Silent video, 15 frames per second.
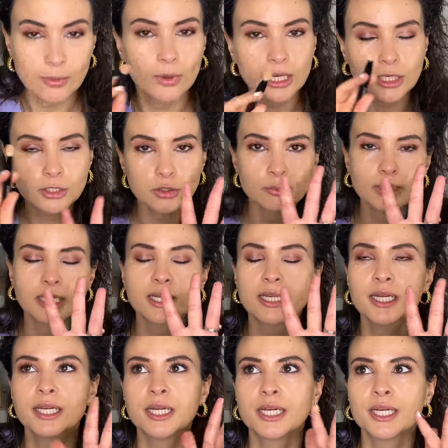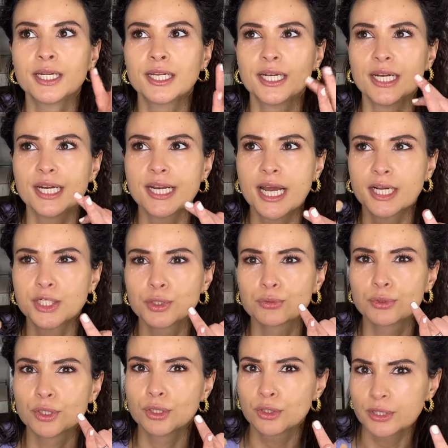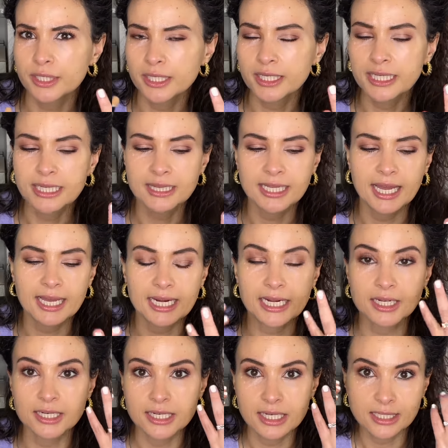I want it to be natural looking in that it